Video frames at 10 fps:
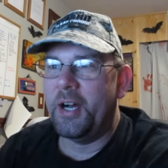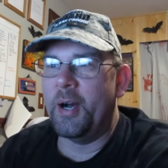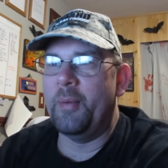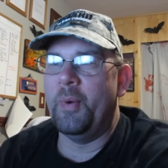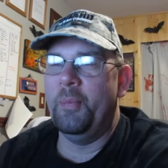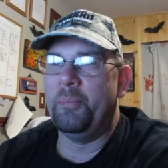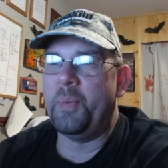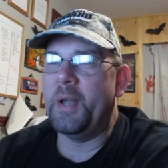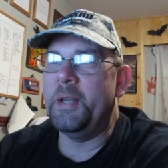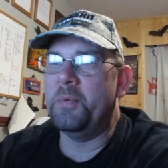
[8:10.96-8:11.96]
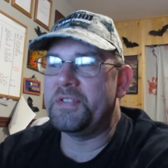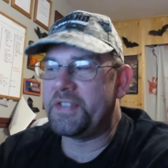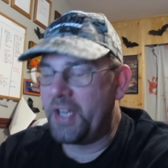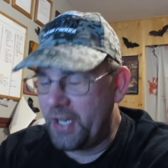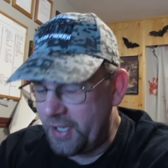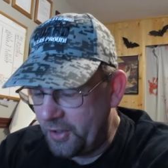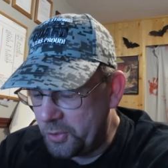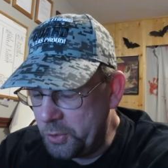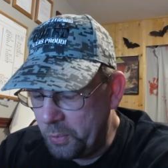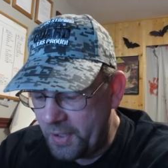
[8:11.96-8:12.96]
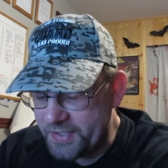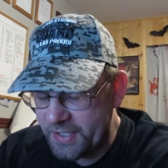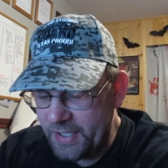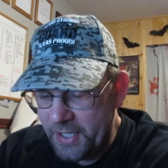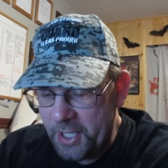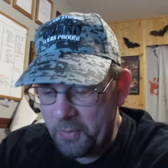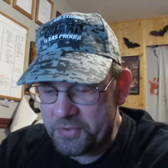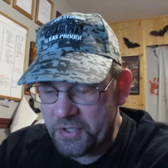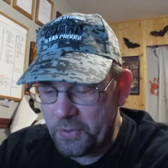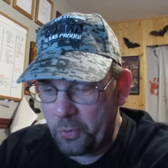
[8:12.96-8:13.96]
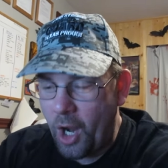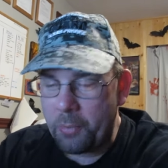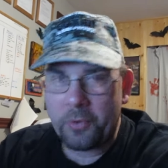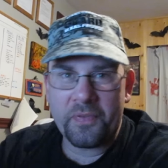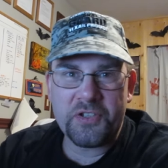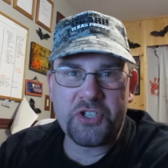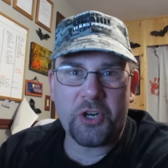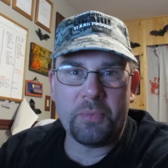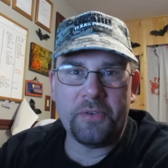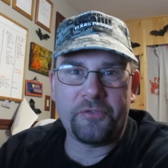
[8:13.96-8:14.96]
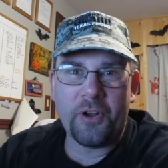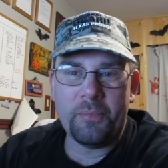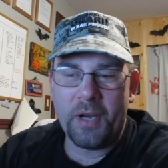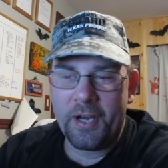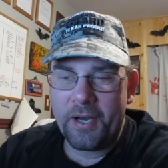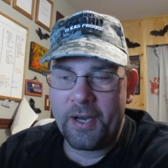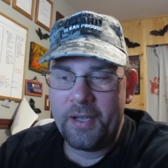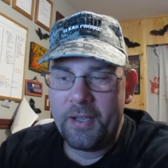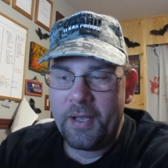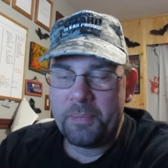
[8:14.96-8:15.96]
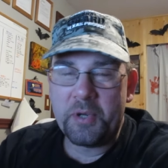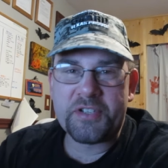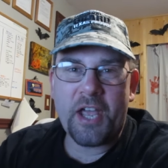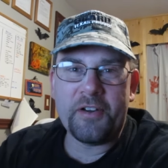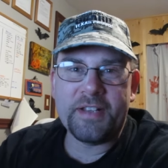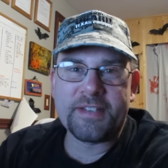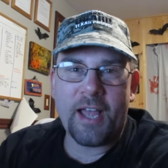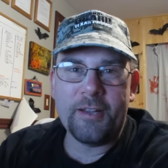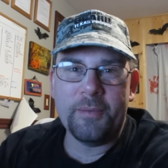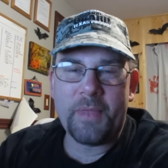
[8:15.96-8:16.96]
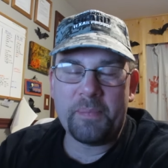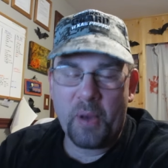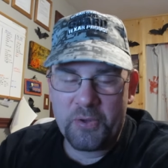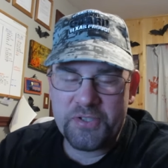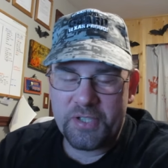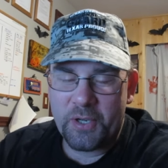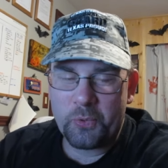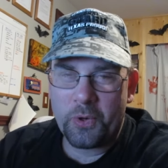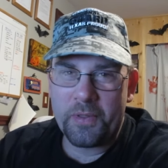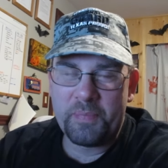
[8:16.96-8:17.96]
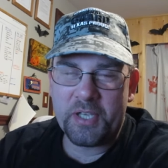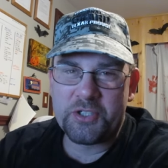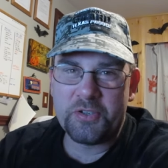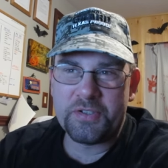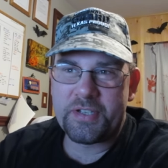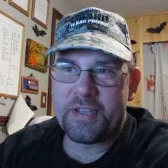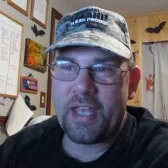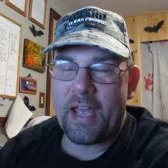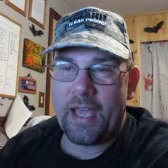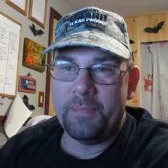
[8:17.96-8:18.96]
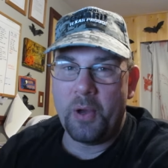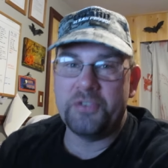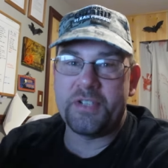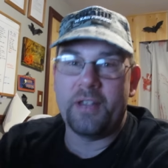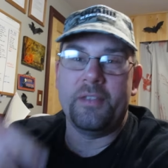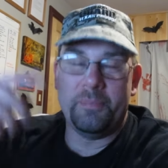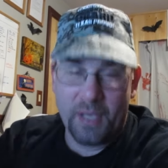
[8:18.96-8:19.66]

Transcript: Um, but it was, uh, oh, who was it? It was, uh, Robert, the gentleman from, uh, Pierce County Asylum that posted on one of the pictures that I had posted of the